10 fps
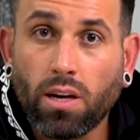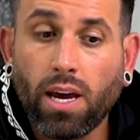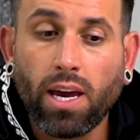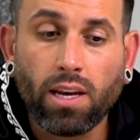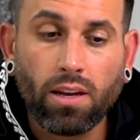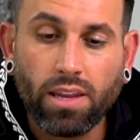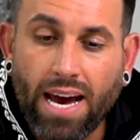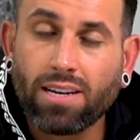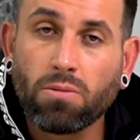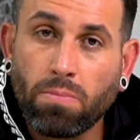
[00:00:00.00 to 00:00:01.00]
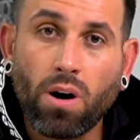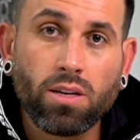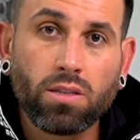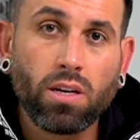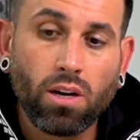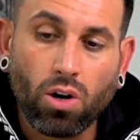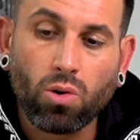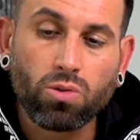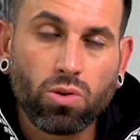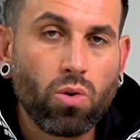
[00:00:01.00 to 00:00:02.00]
And that deposit
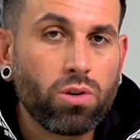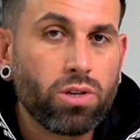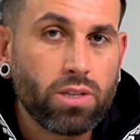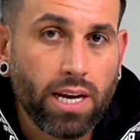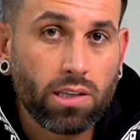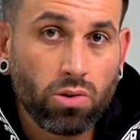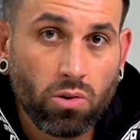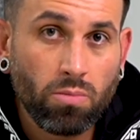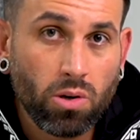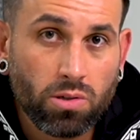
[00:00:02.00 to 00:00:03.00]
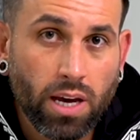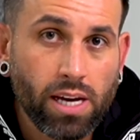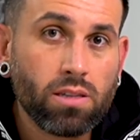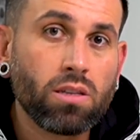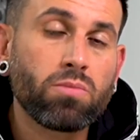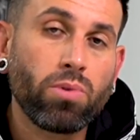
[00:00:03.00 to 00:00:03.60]
goes towards your tattoo in most cases,